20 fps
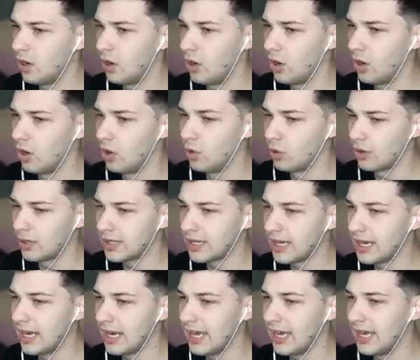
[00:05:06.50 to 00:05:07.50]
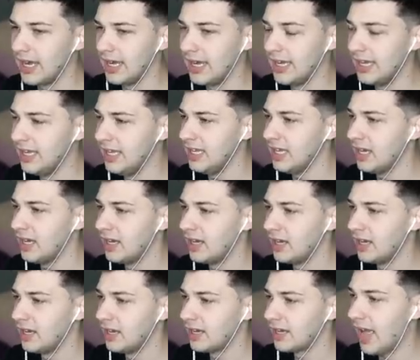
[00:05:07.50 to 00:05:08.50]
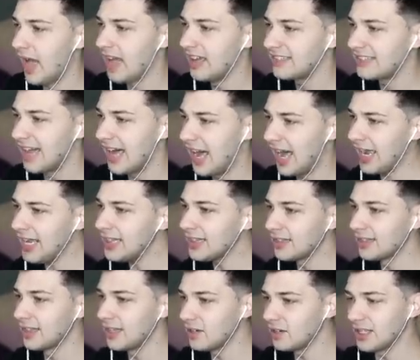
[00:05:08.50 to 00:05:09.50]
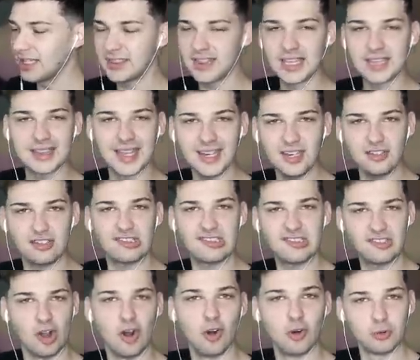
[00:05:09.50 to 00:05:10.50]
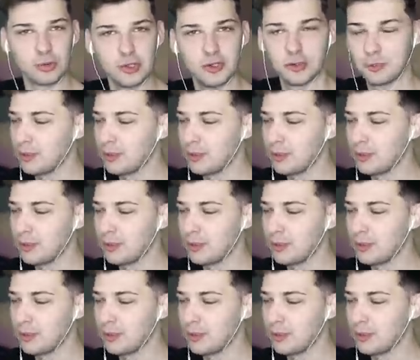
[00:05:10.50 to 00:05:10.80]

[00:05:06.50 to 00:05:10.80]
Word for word: Okay. Guys, I literally think that is so rude,